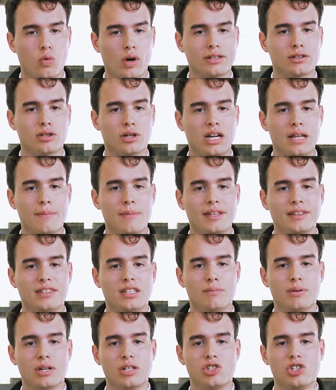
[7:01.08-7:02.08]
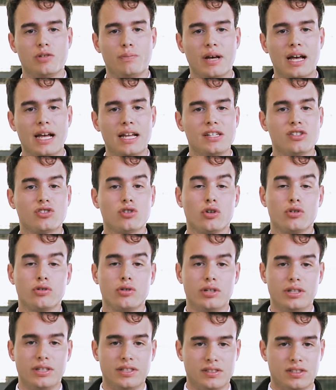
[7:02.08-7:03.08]
The 4 main elements
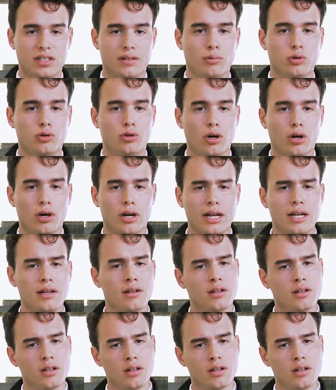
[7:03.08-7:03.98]
are the distributor,